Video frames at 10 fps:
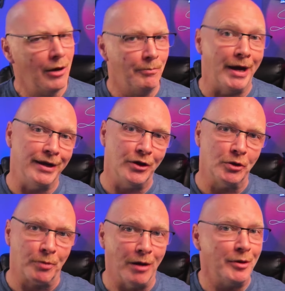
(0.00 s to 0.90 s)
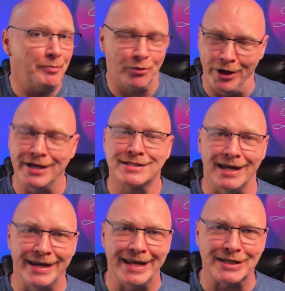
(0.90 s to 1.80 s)
By now, you're probably pretty
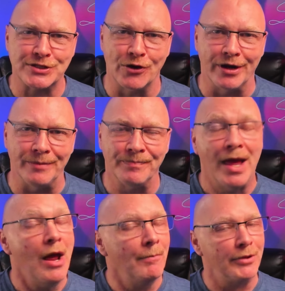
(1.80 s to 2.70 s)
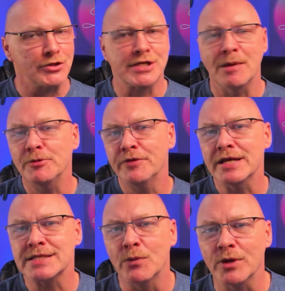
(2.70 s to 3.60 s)
excited to get started. But there's a couple of
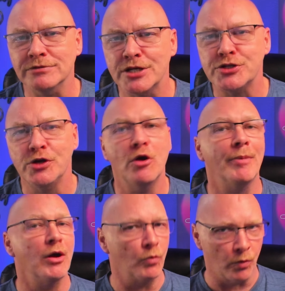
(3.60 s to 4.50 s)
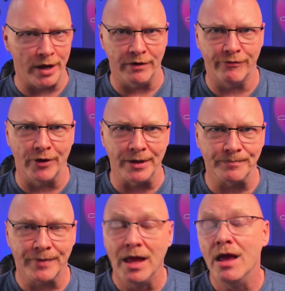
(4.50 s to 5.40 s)
things I want to let you know about right up front.
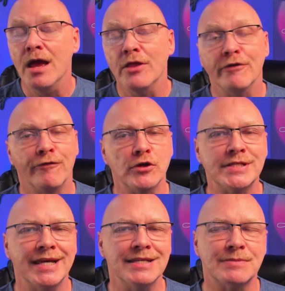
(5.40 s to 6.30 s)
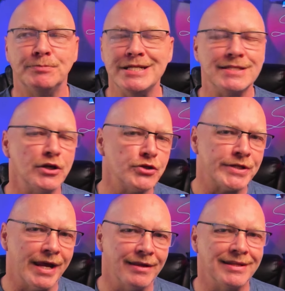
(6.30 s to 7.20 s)
The first thing is, please
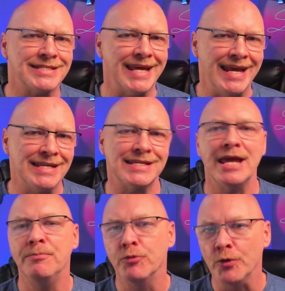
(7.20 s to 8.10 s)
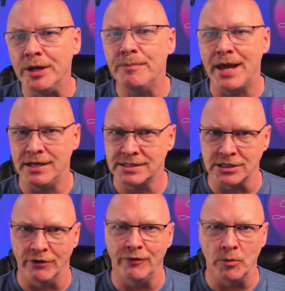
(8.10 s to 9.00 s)
understand this is a prepaid
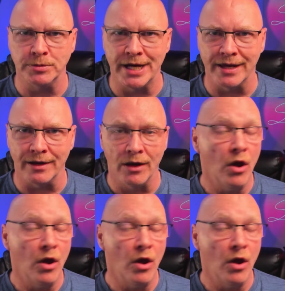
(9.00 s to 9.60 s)
cell phone plan,